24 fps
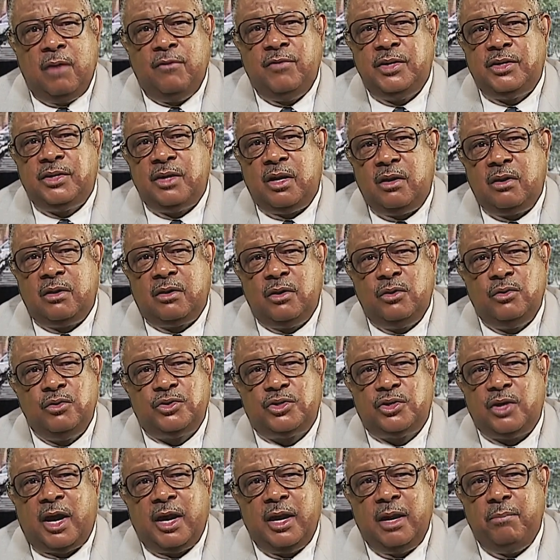his uncle who
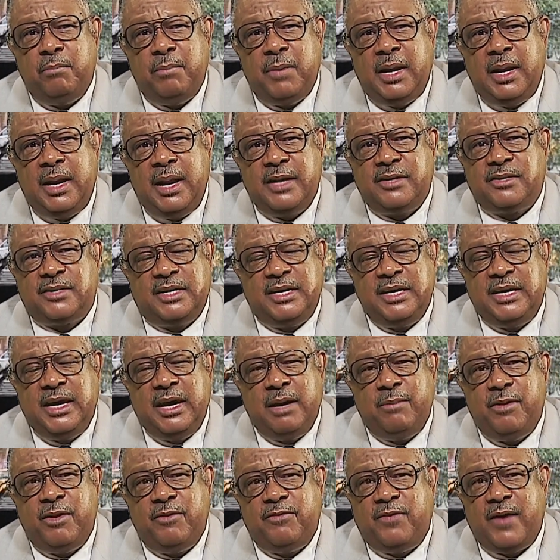started molesting
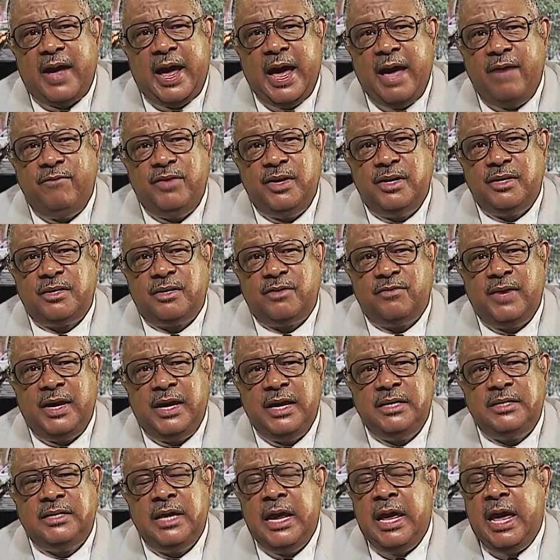him at five years of
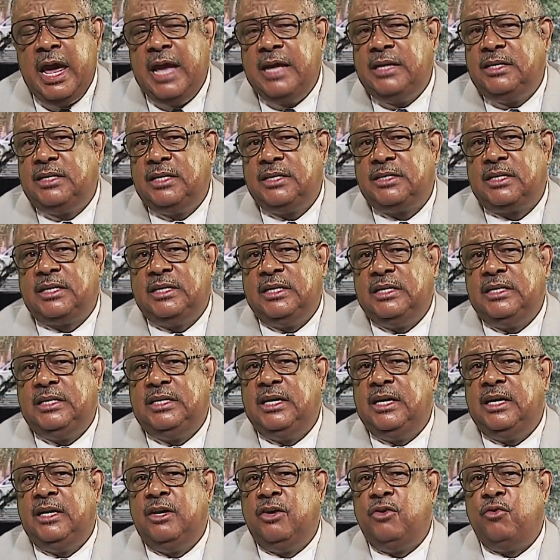age and just
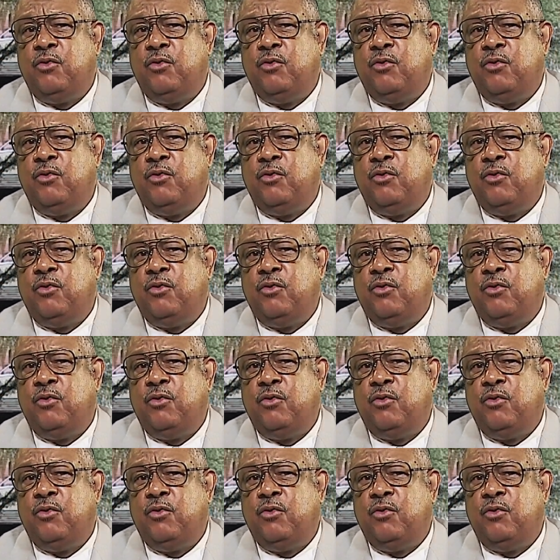continued